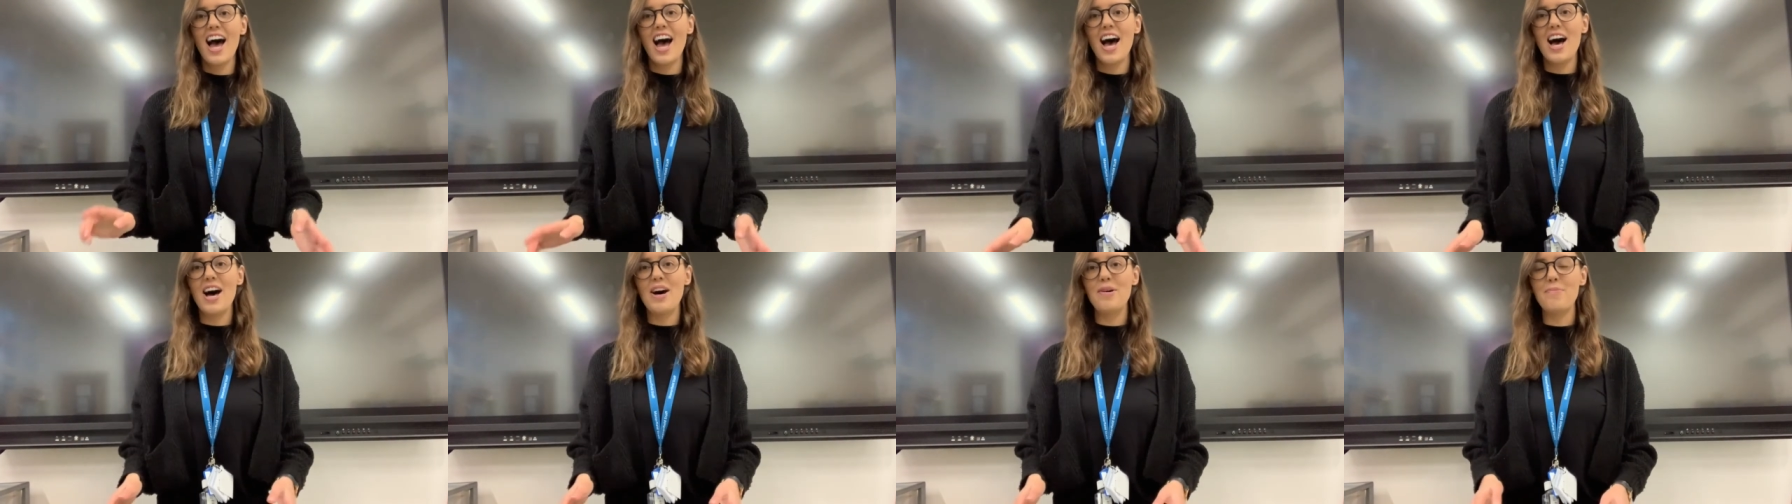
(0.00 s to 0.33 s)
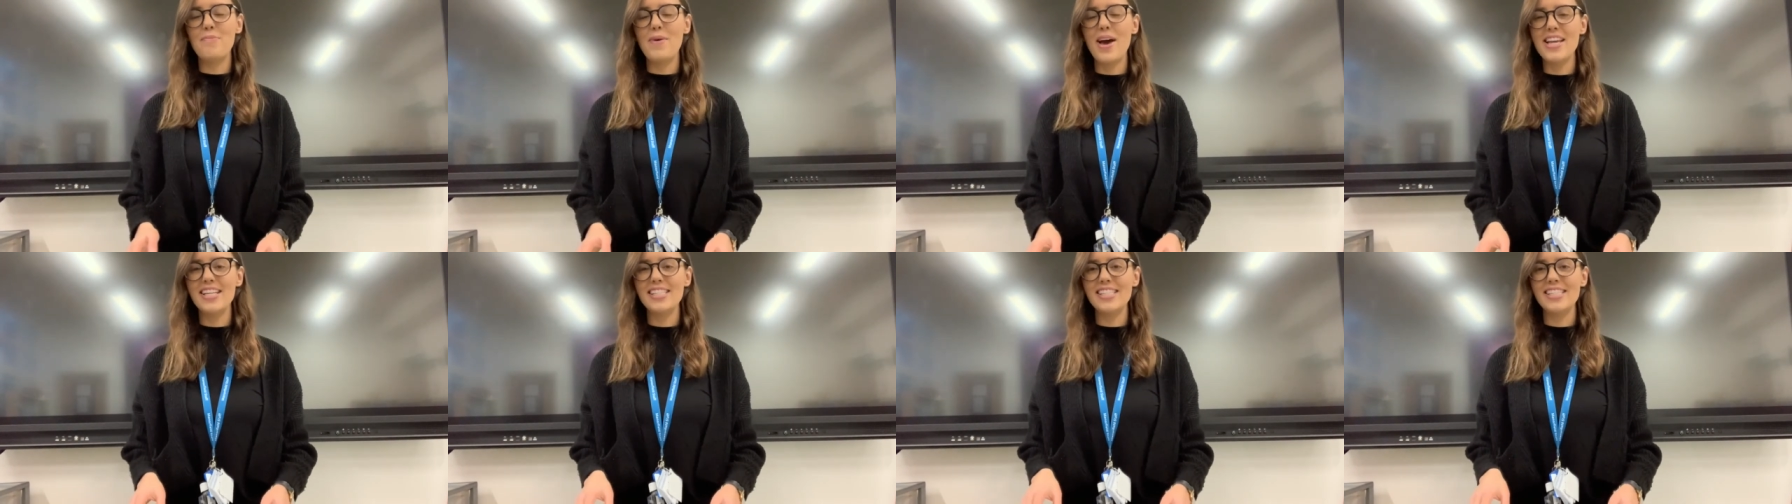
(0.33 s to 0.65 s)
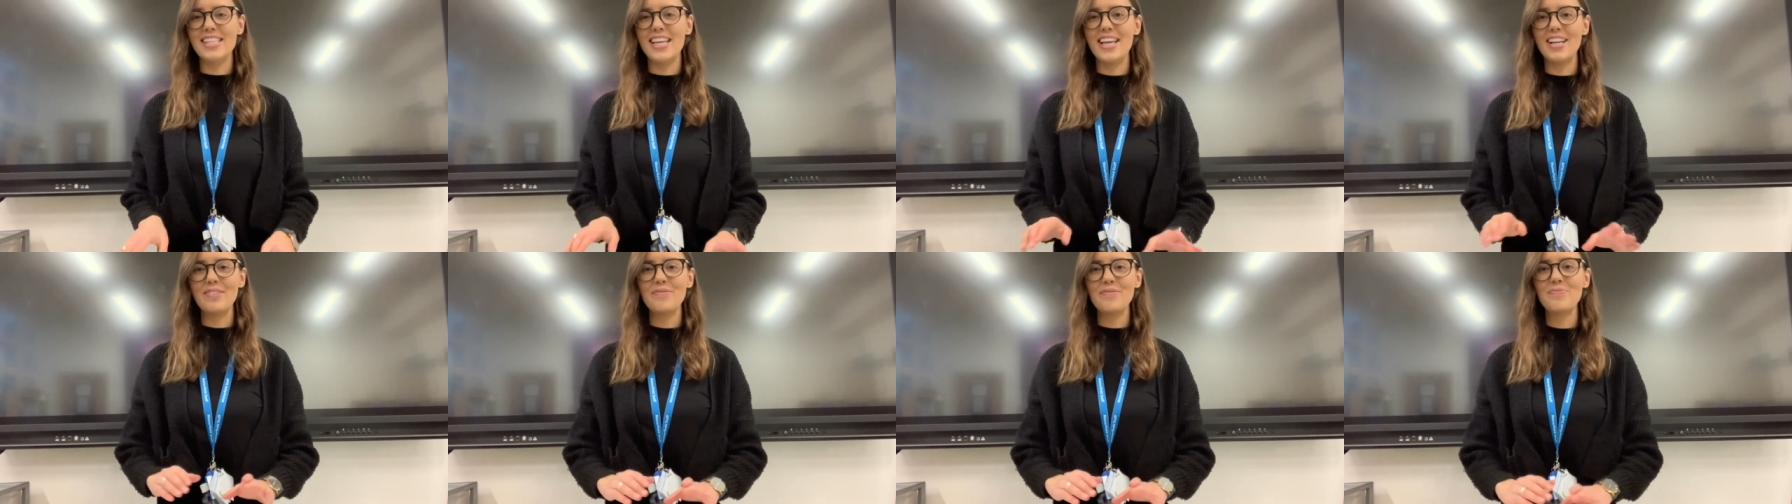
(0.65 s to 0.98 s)

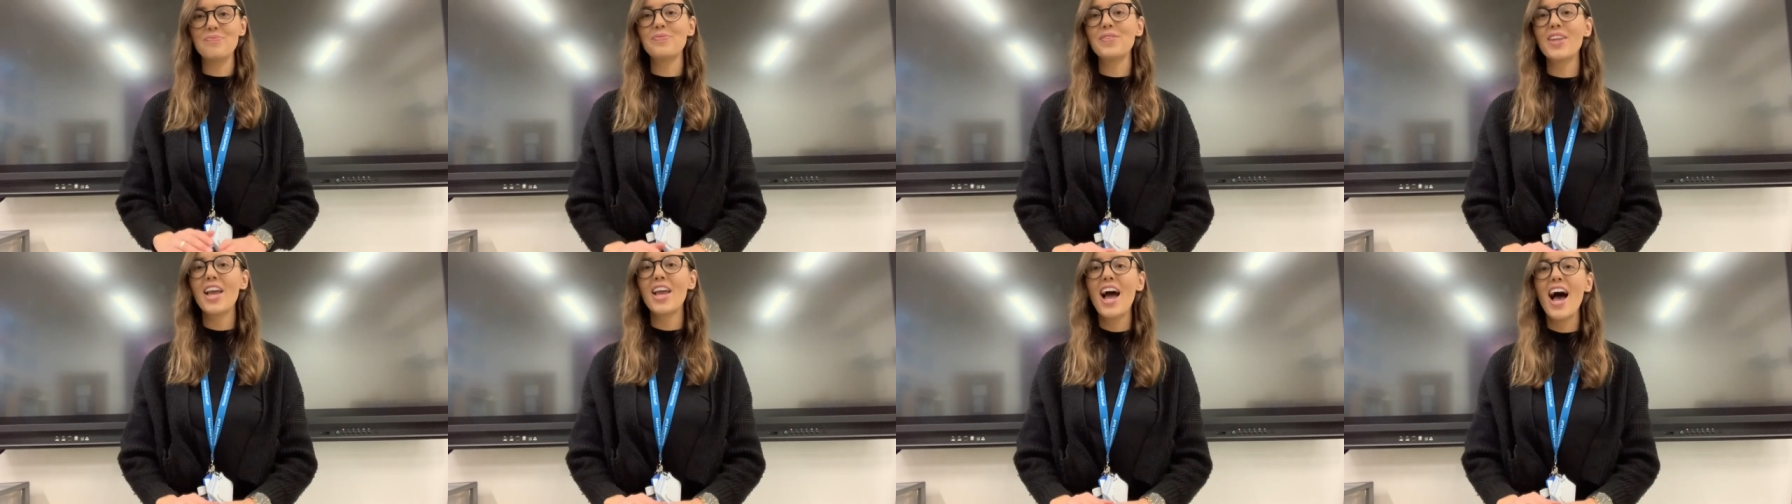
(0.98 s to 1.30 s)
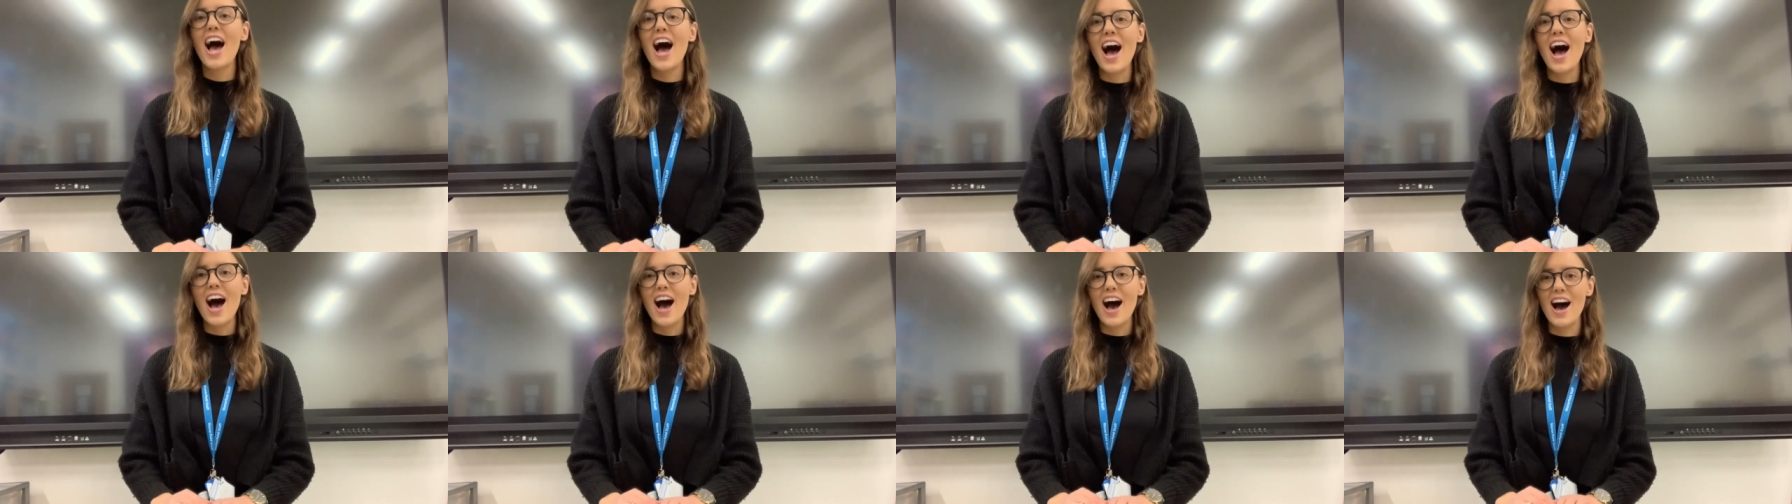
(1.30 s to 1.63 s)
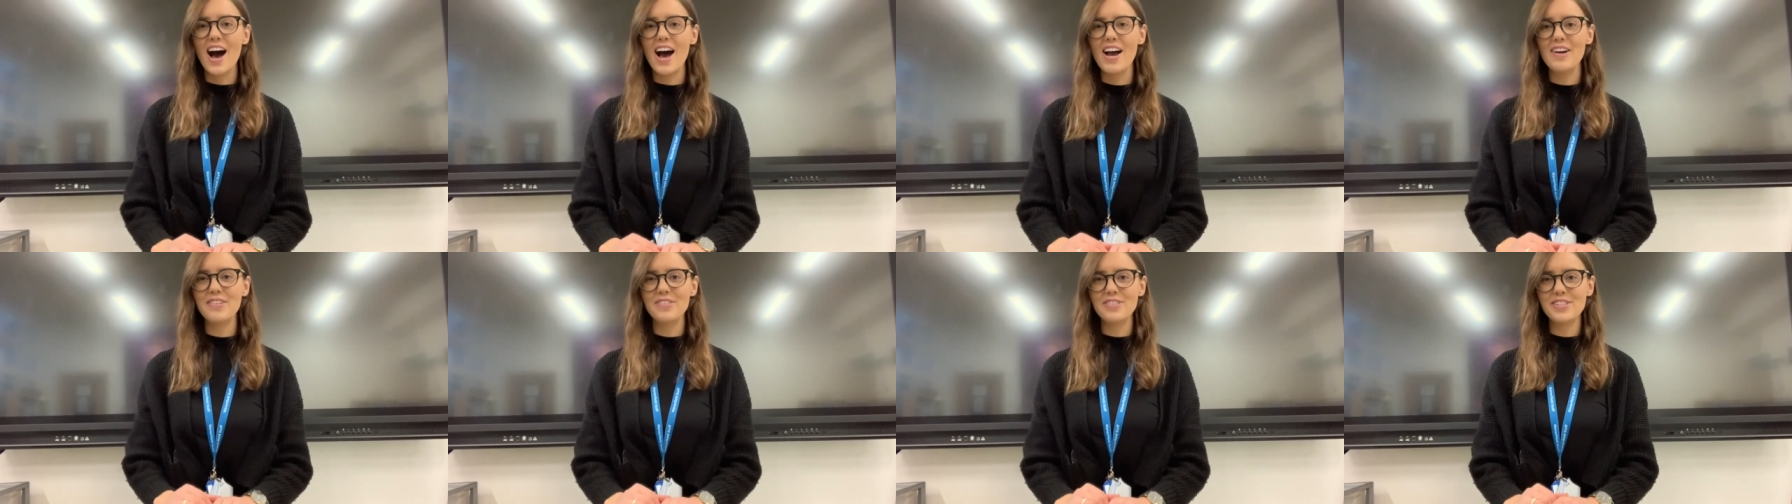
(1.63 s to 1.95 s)
Amazing.
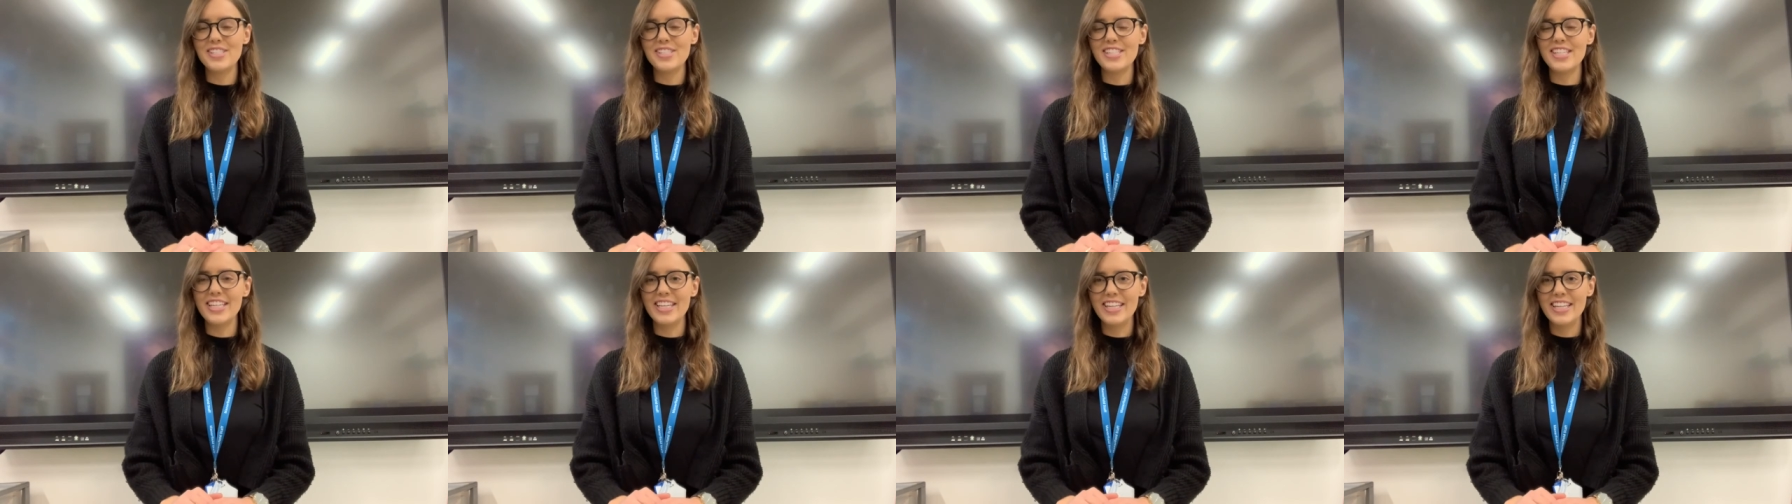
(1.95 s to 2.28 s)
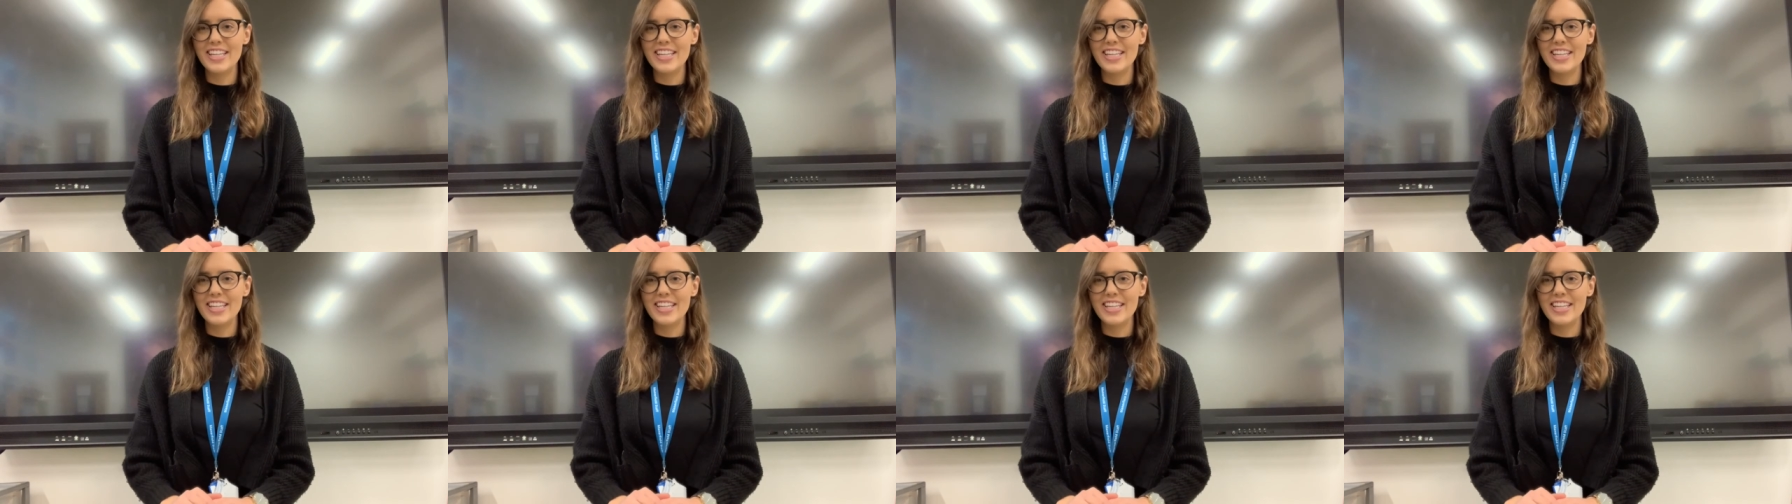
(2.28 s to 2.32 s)
I will see